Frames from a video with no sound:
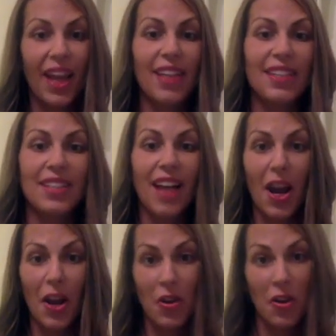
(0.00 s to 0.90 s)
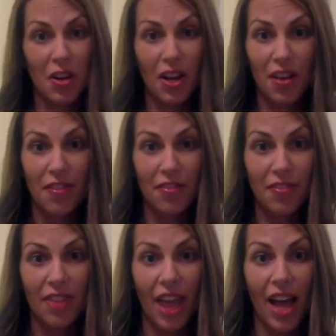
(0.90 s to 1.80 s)
It's not unheard of
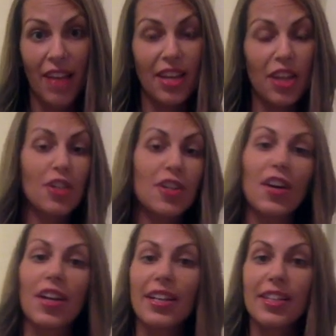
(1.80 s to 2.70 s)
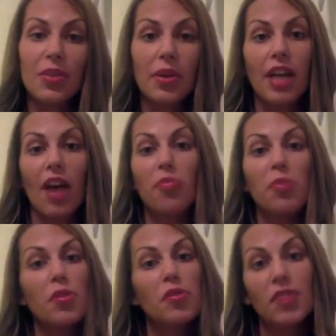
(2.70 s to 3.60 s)
that a Sagittarian is going to have
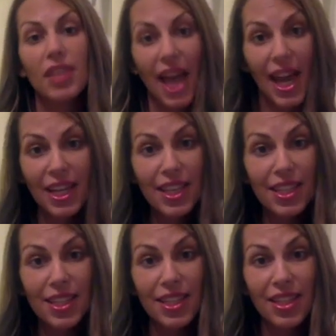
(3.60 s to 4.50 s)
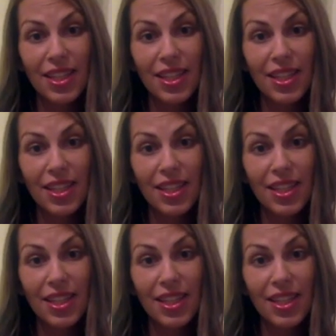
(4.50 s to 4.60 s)
beautiful legs